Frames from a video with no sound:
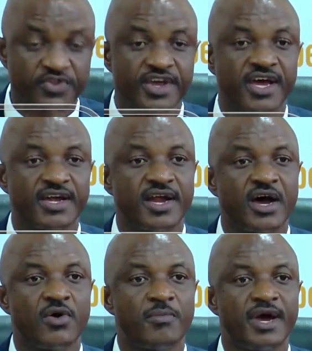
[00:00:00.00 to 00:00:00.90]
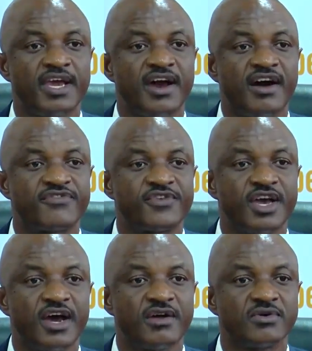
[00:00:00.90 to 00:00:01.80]
there now by half
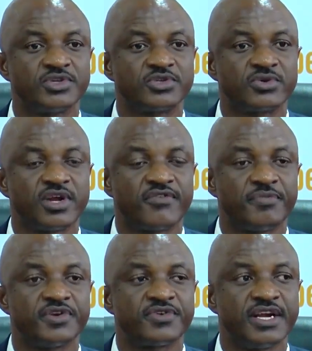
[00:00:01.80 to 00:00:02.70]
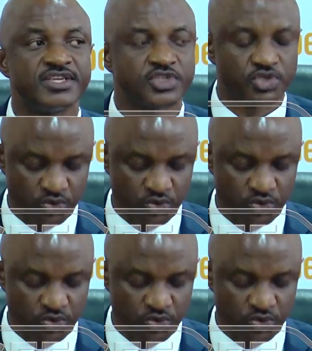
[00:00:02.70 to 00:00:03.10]
year, which would have been released to